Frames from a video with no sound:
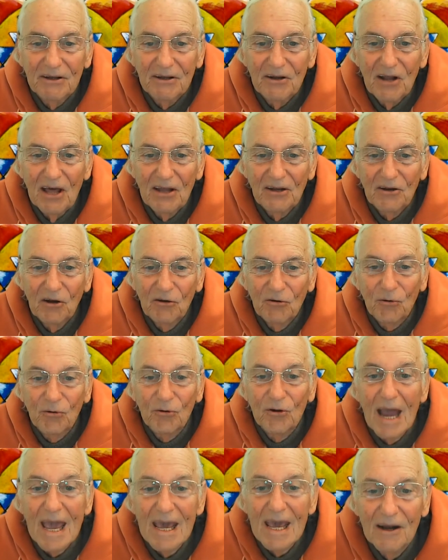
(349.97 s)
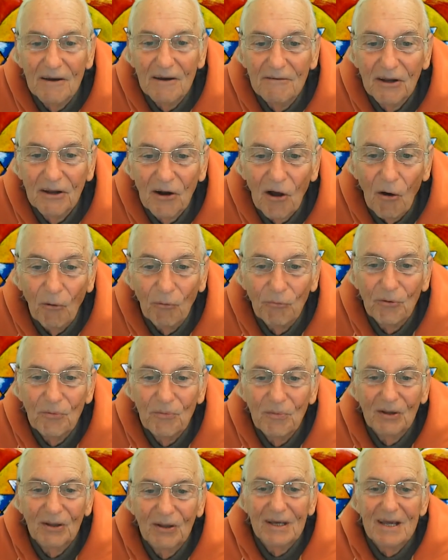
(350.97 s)
and creative and
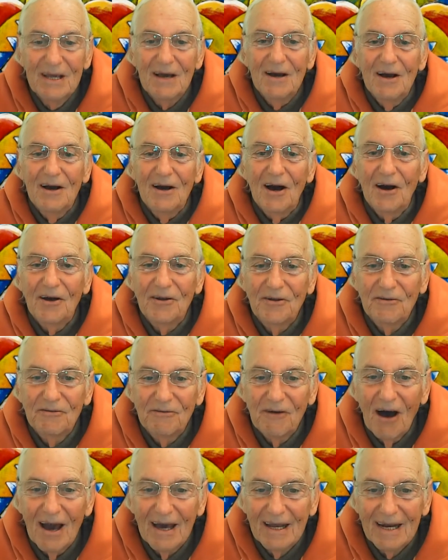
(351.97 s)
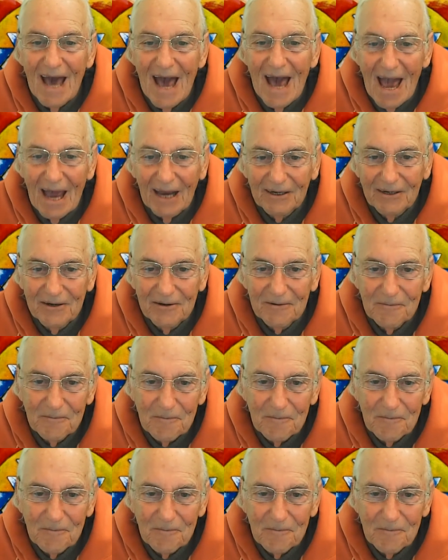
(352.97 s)
ultimately a divine act.